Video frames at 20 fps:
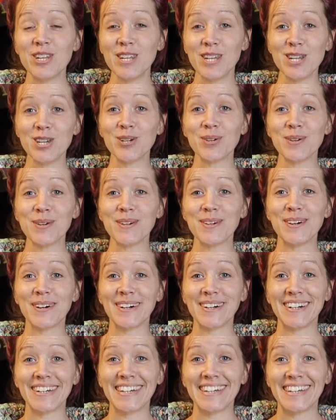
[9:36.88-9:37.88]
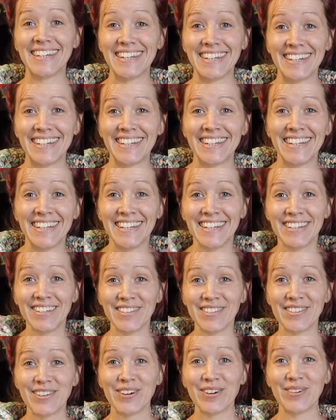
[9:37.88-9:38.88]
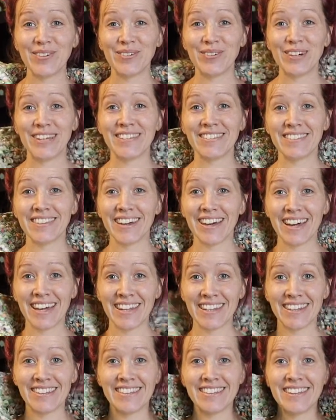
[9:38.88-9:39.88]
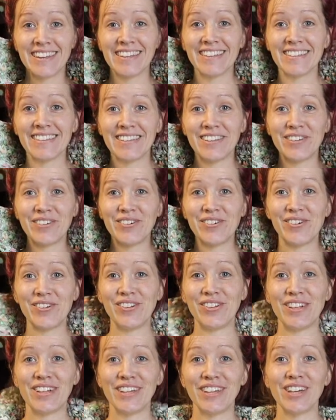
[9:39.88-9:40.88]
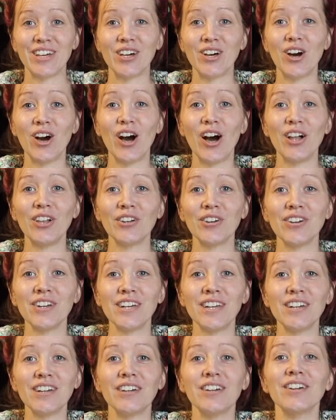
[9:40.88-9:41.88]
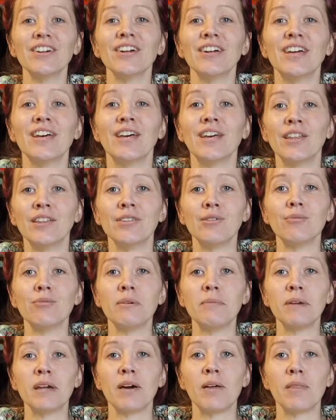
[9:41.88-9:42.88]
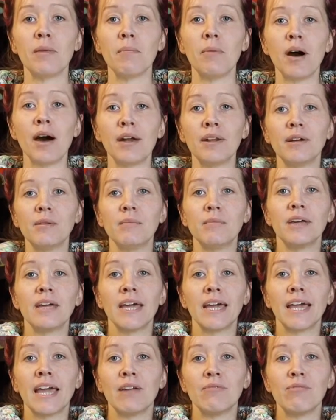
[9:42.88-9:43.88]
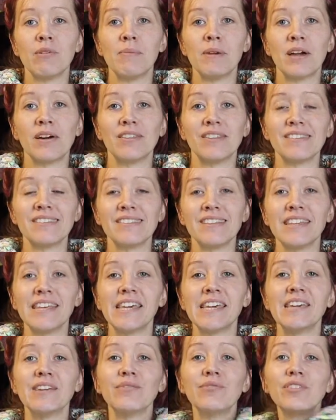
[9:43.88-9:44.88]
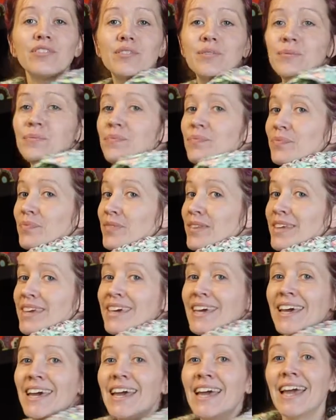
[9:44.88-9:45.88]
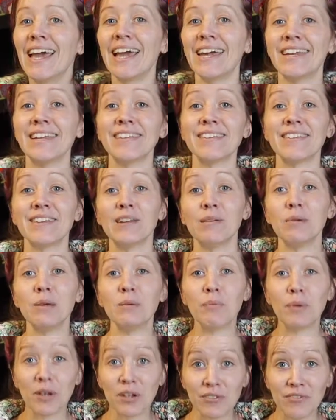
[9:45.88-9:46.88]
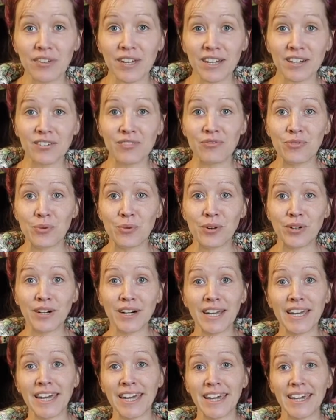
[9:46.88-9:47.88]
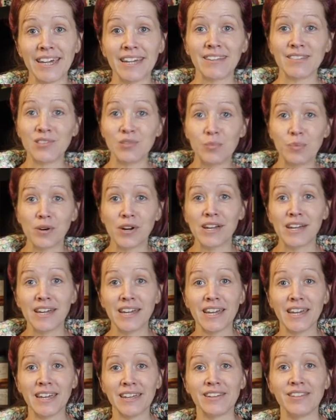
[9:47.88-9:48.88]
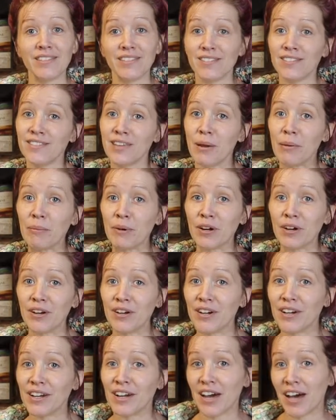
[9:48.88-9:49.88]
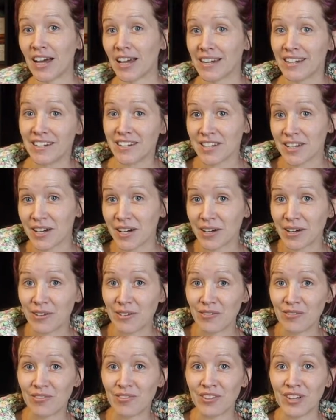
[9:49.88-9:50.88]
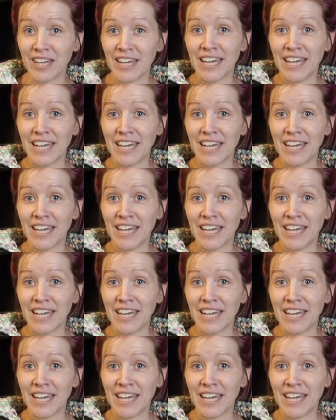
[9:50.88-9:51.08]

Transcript: t-shirt cardigan. So it's got this nice little collar here, the ribbing on the bottom, again, ribbing on the sleeves. And it's gonna be perfect for a spring into summer kind of